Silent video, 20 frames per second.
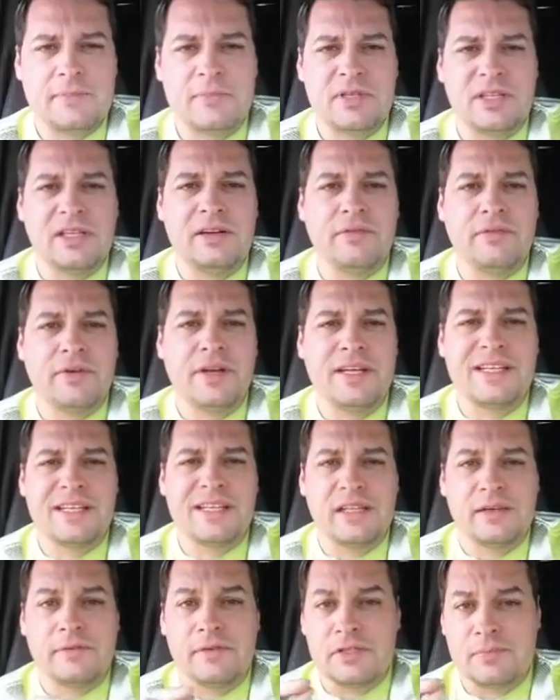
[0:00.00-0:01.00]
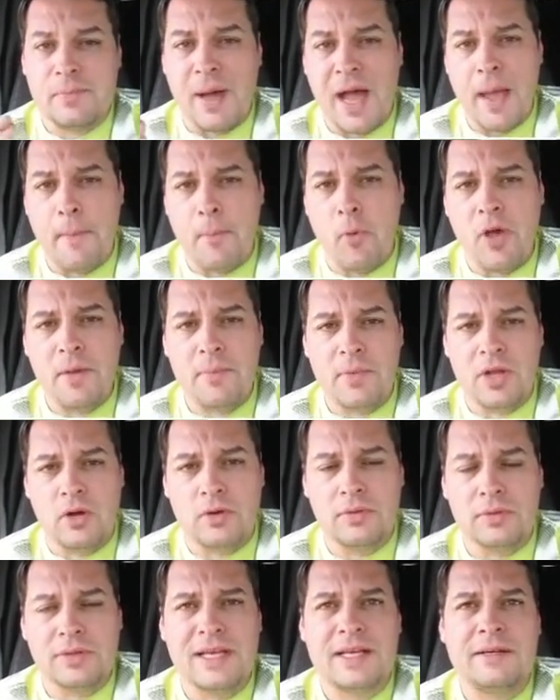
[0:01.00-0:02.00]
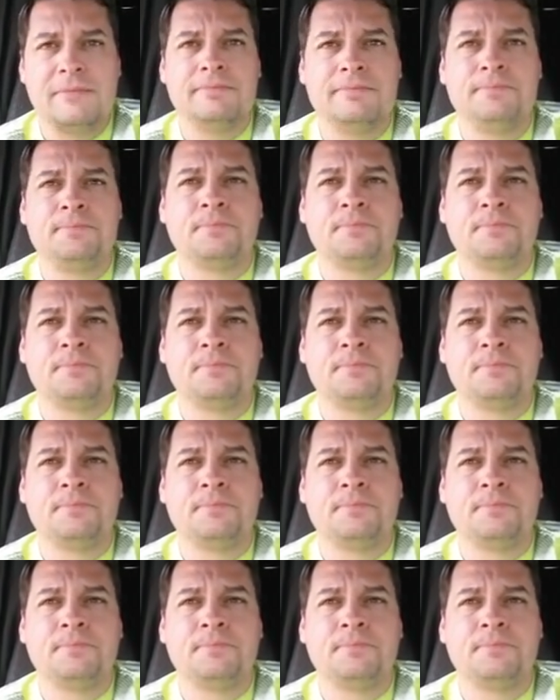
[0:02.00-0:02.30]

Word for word: I'm delivering delivers by appointment only.